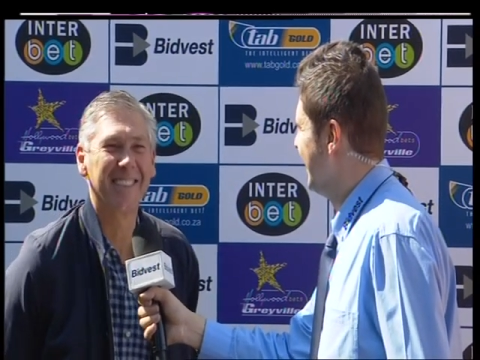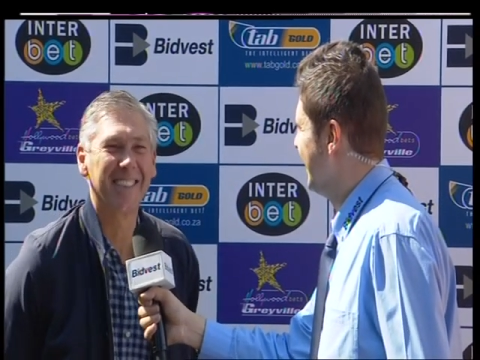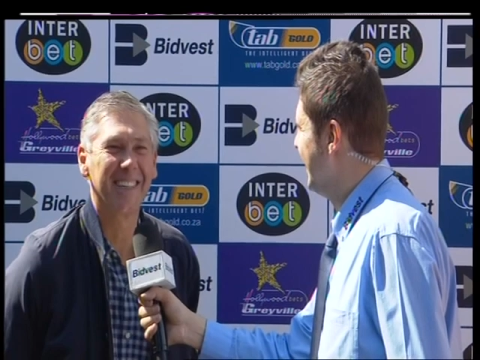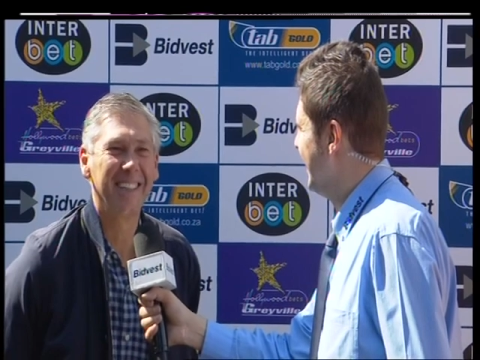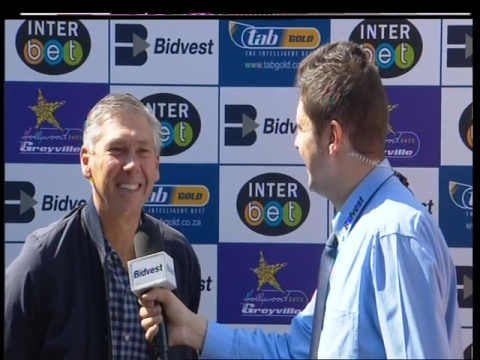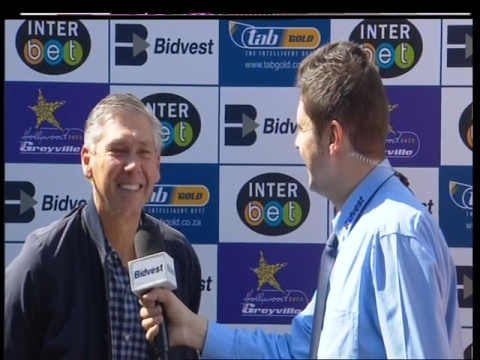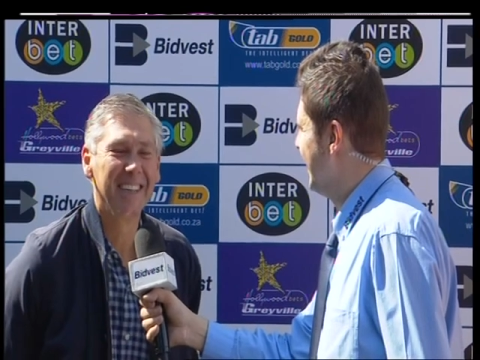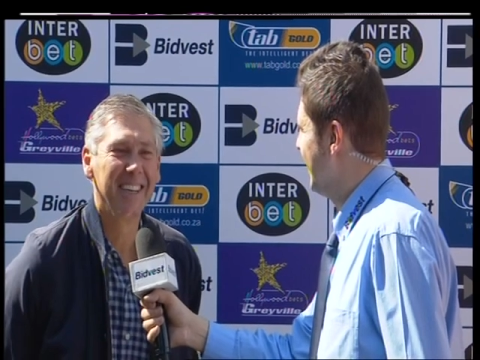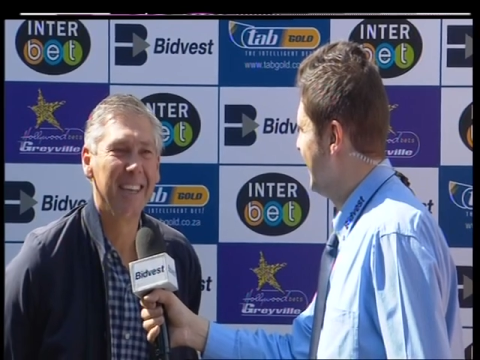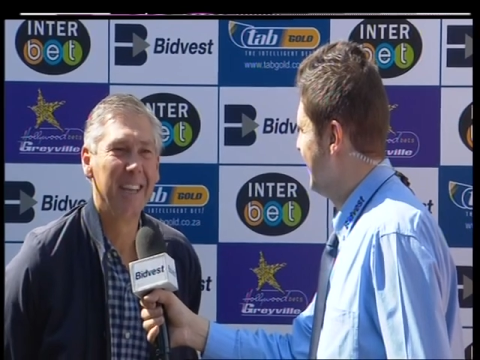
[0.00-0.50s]

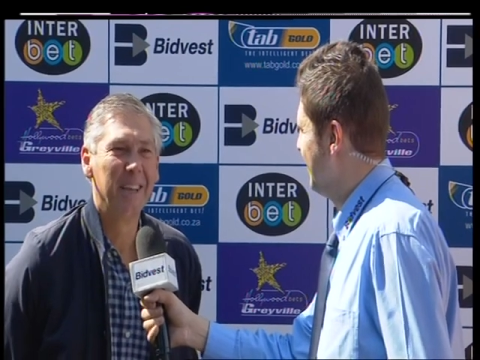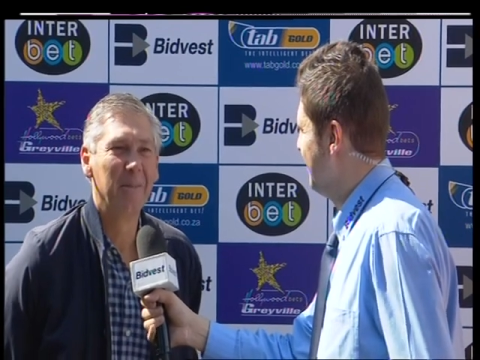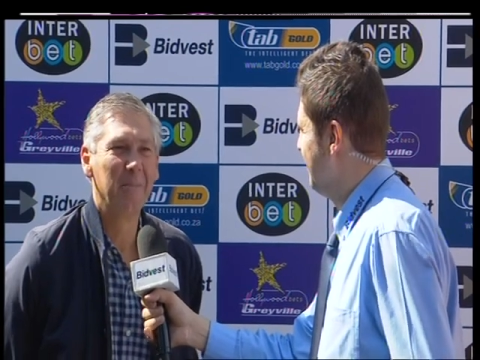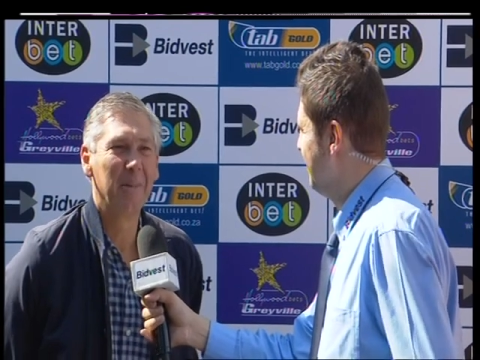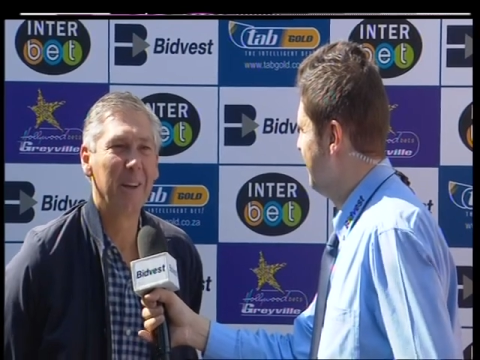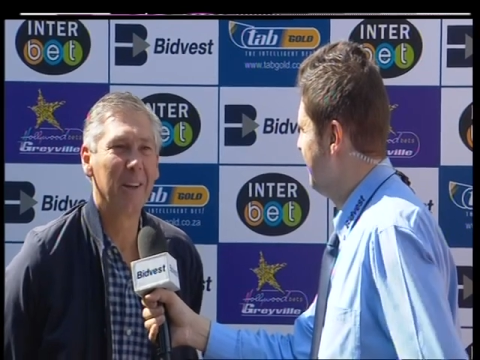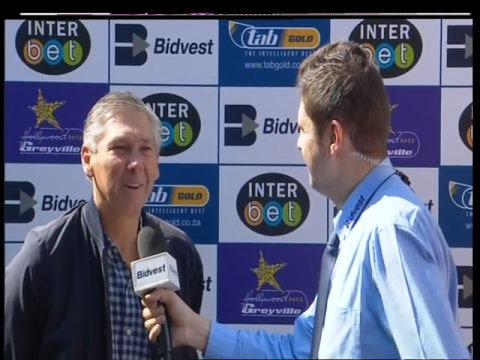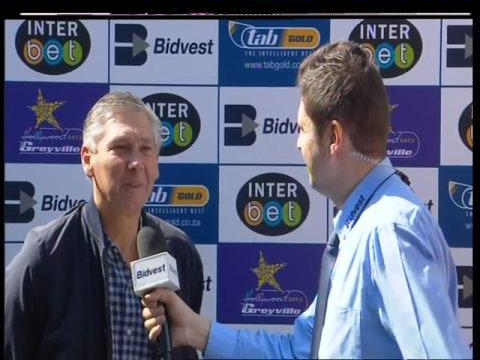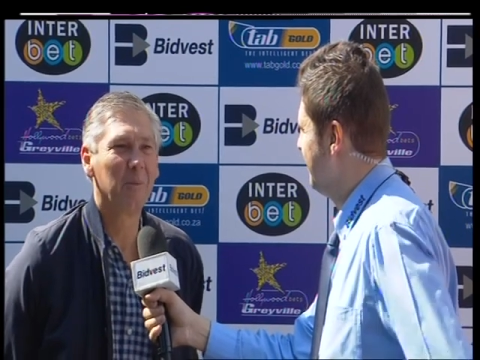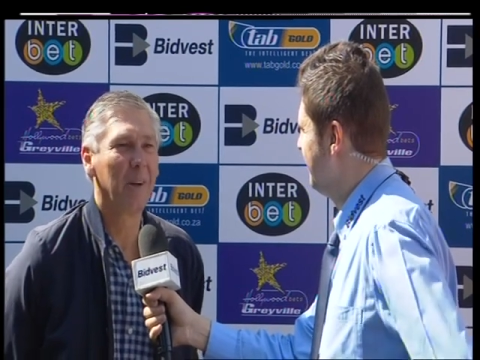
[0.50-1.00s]
So,
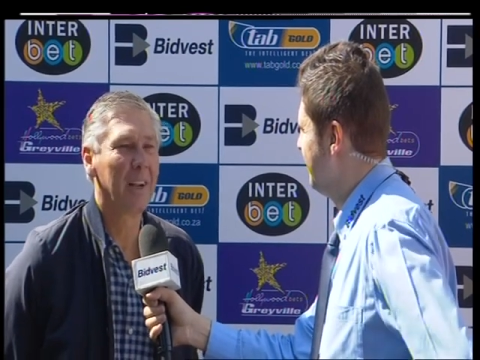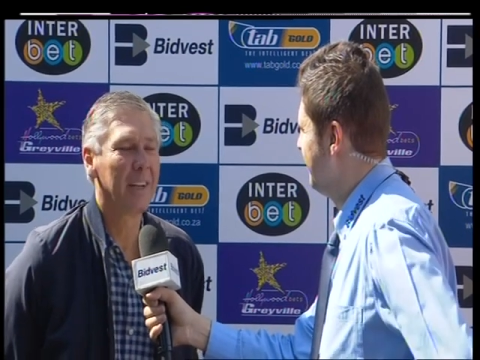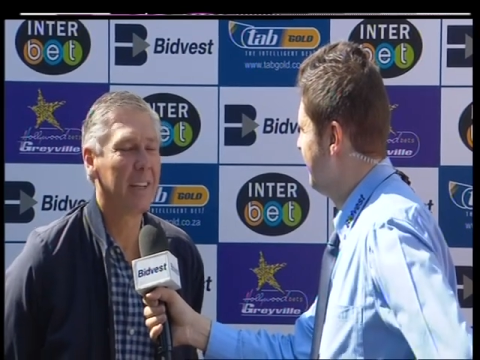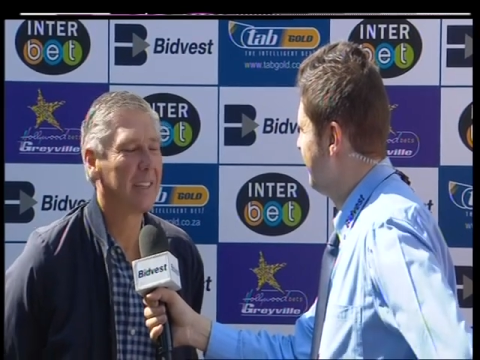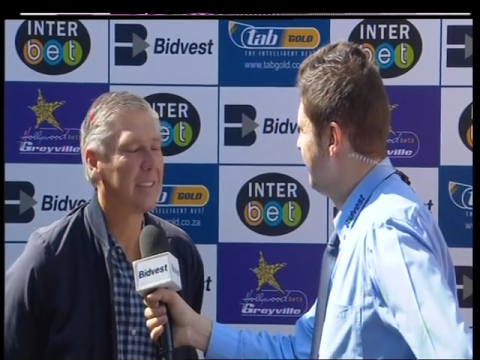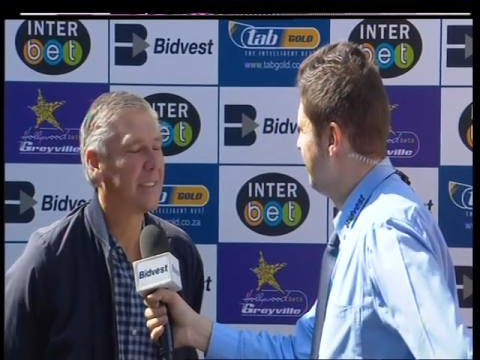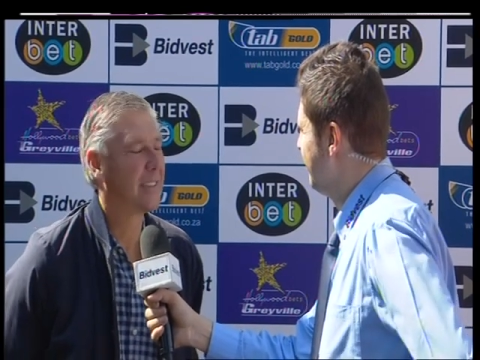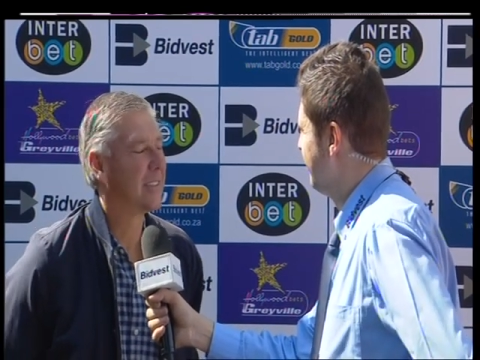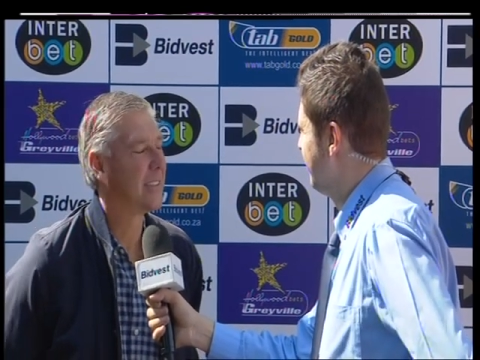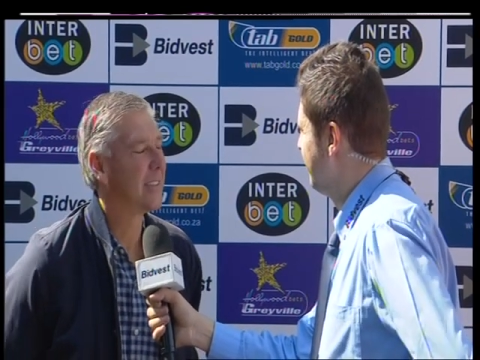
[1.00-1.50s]
but look, well
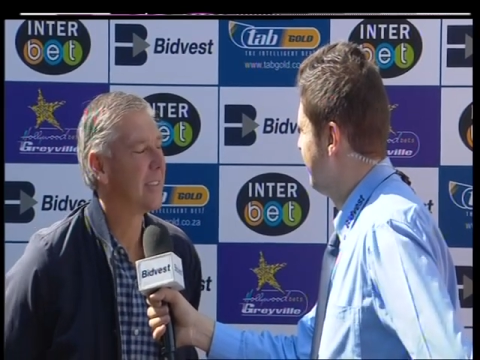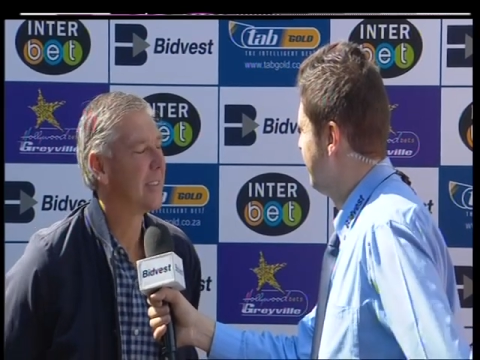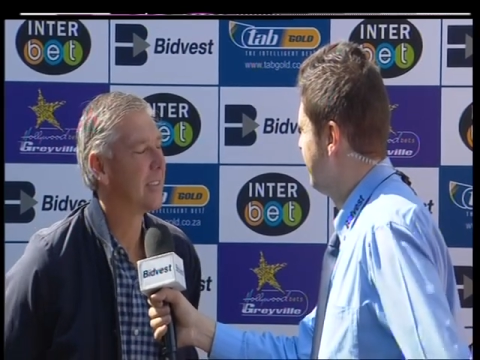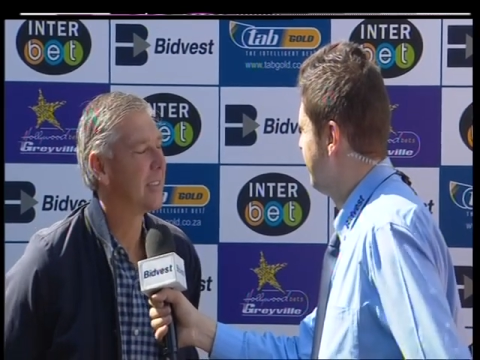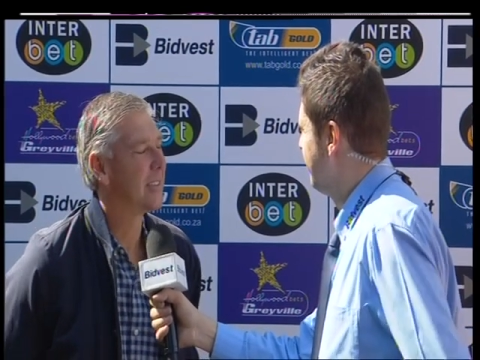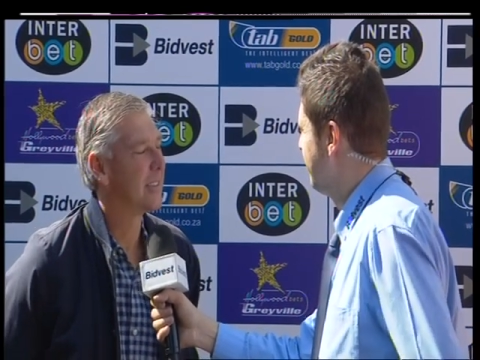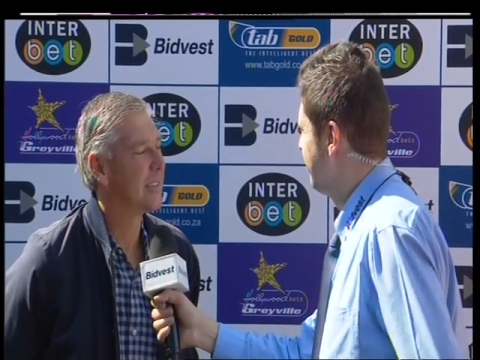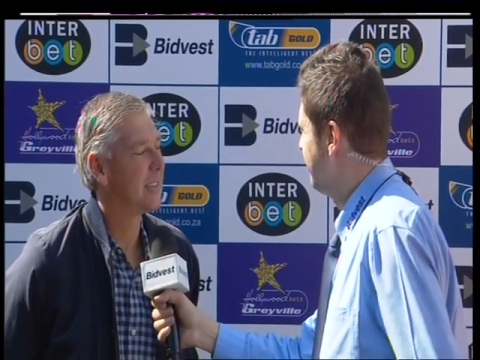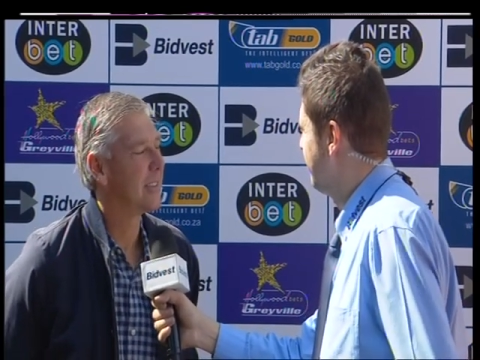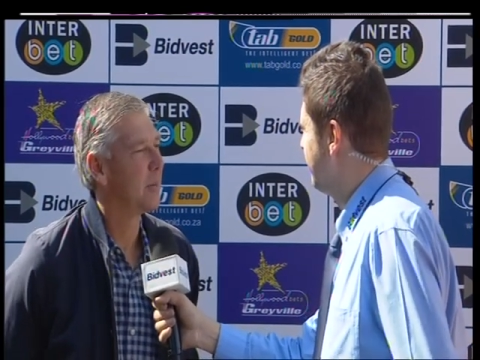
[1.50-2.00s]
done to
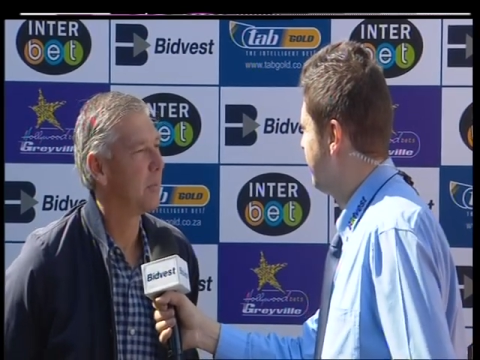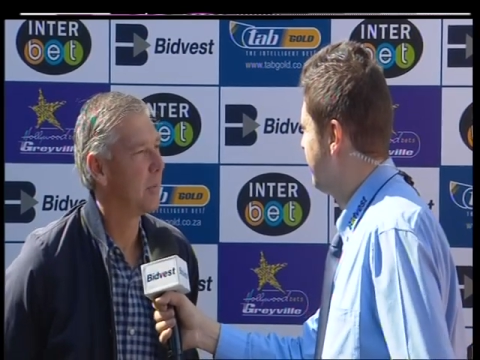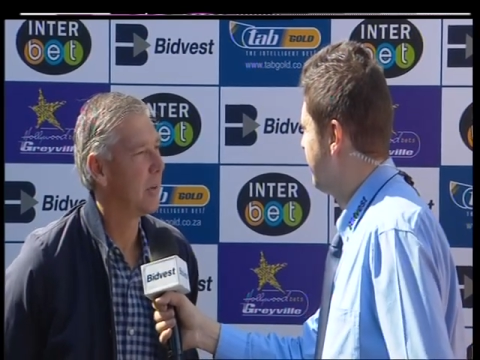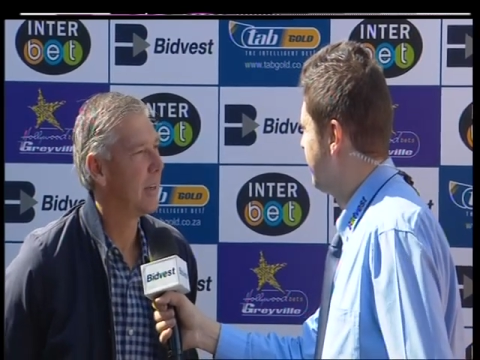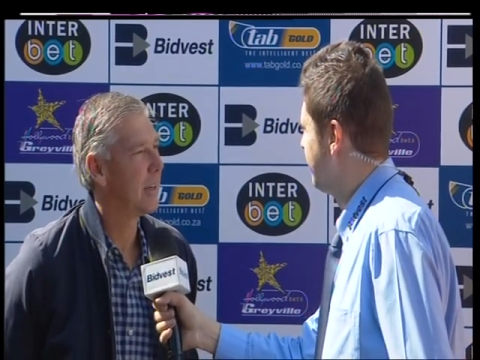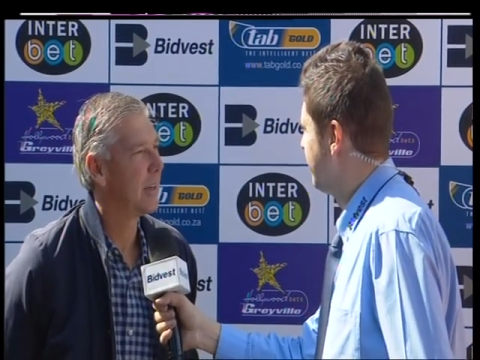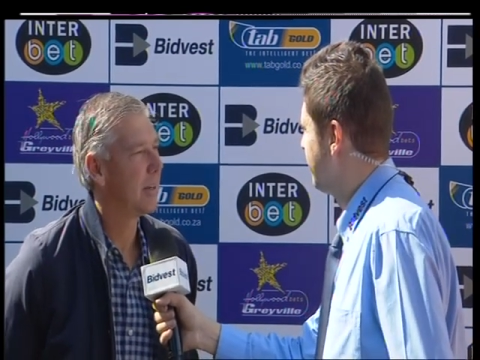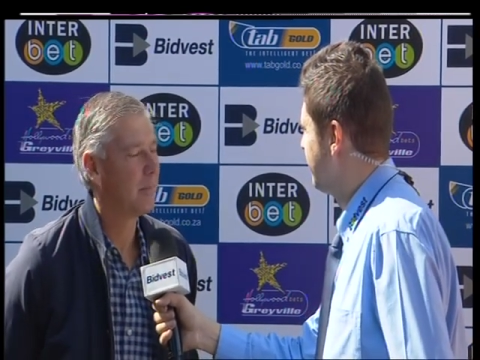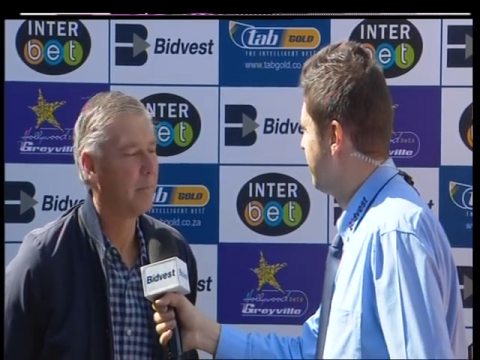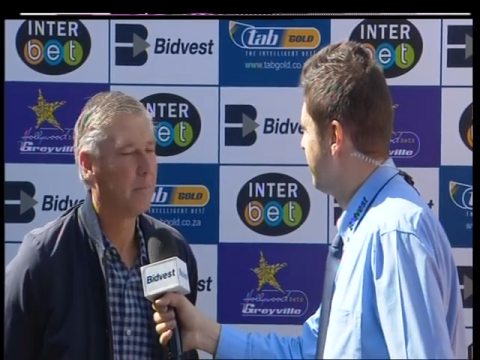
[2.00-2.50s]
the breeder,